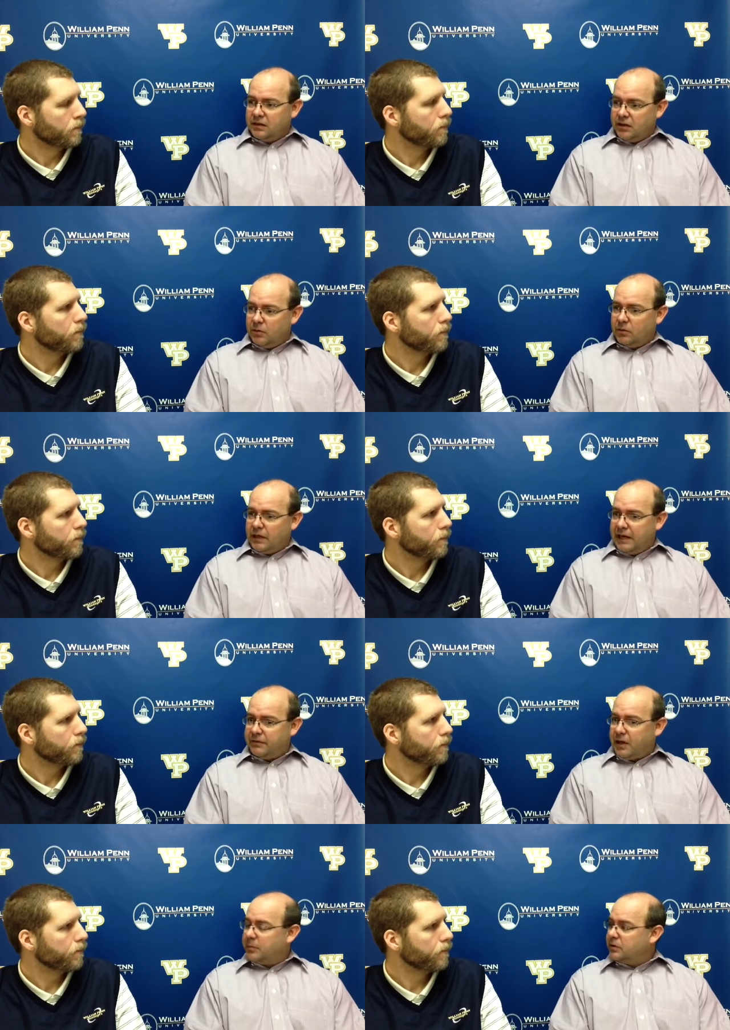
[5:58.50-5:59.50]
Speaker 1: that will have
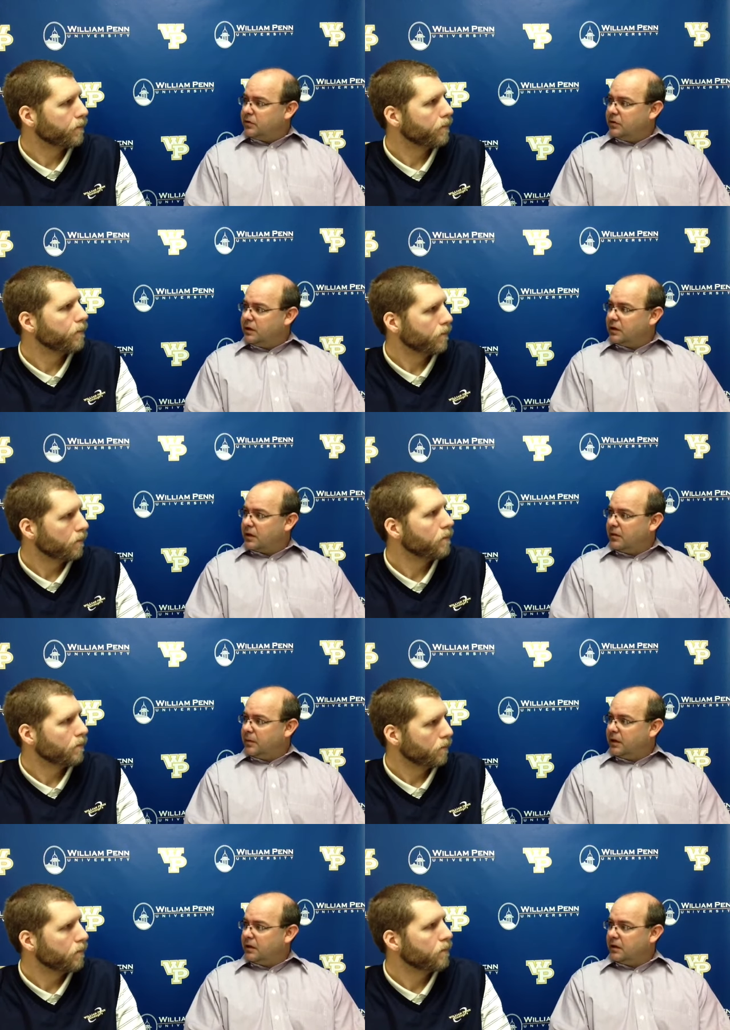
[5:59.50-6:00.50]
an opportunity to come
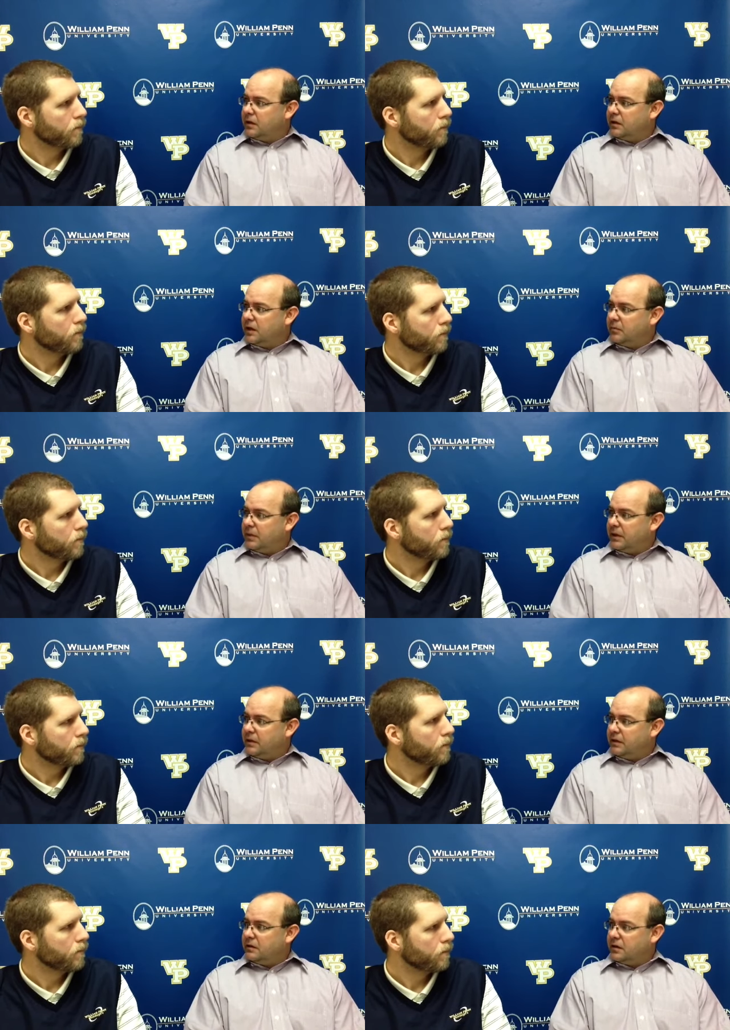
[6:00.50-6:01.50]
in and and
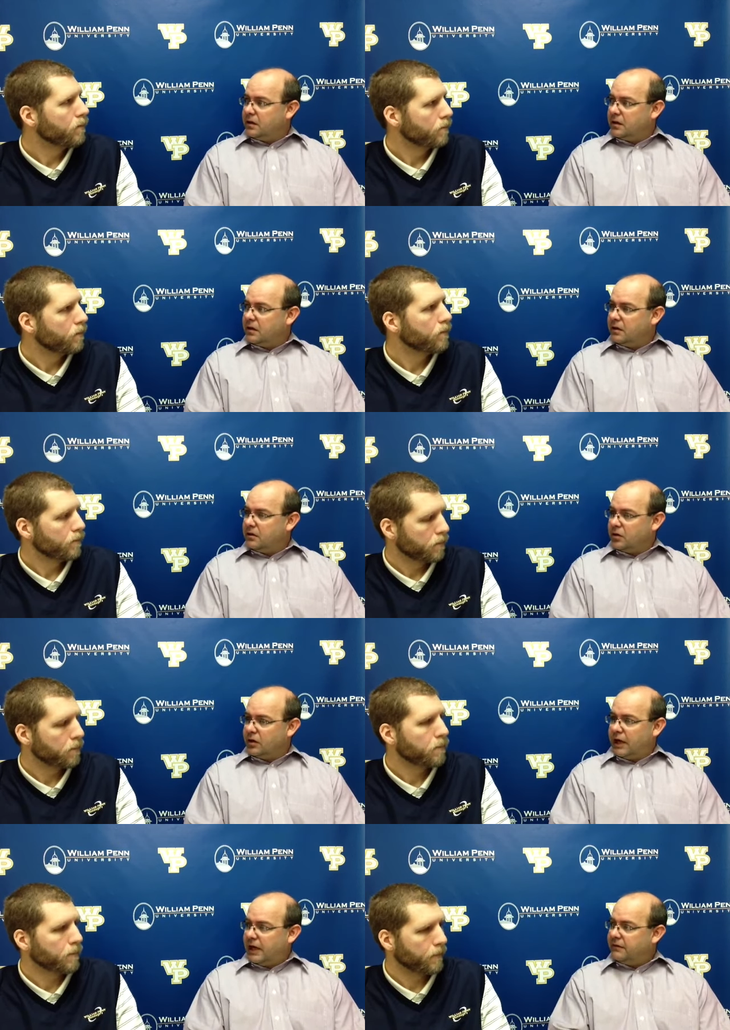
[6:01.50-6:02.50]
be uh, you know
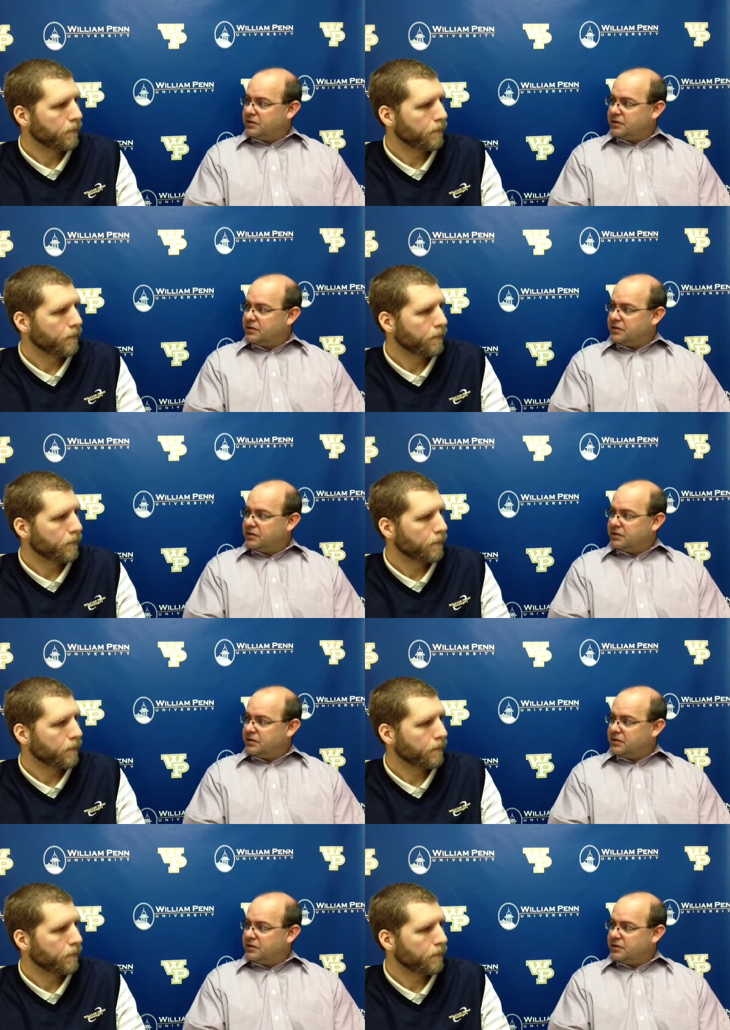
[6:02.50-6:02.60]
ha- have a